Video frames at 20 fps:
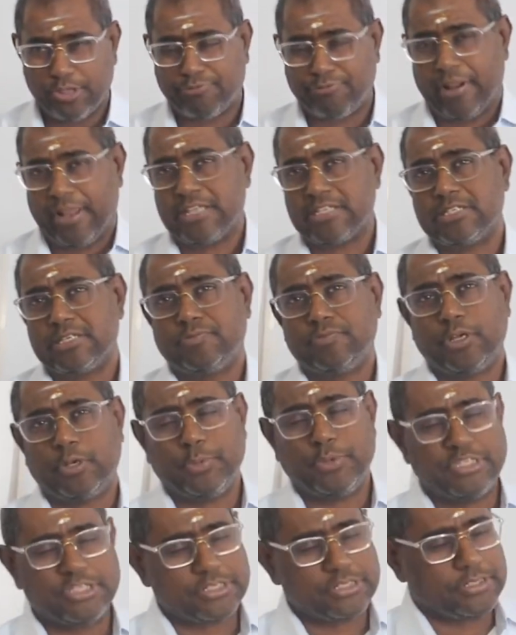the facts of the
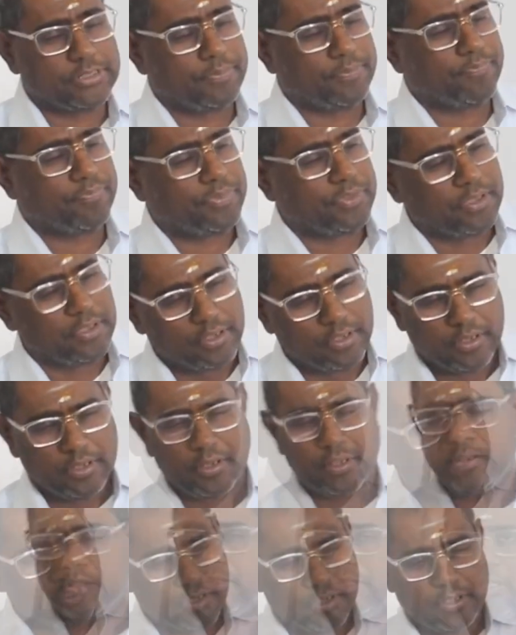question.
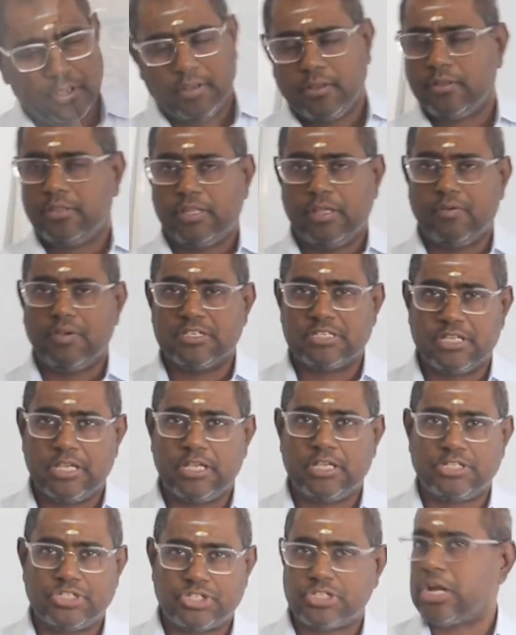There was
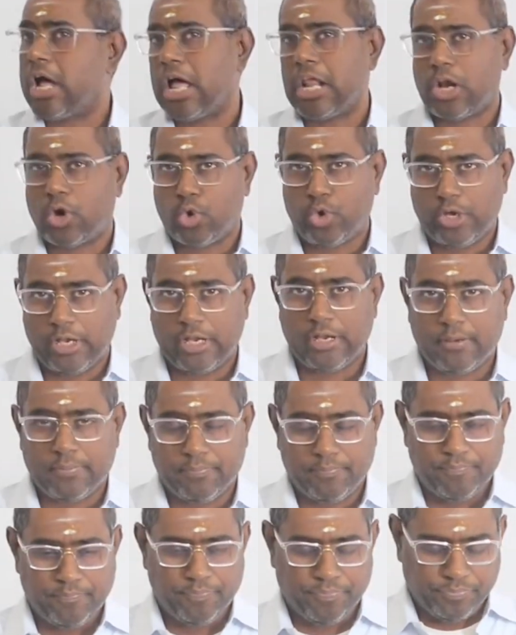a star
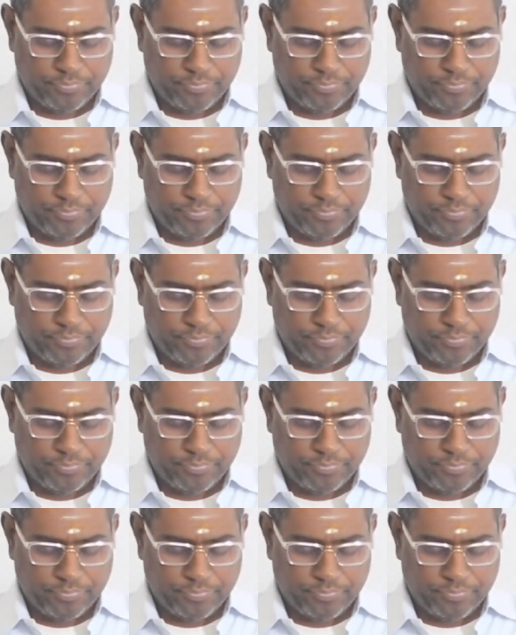hotel.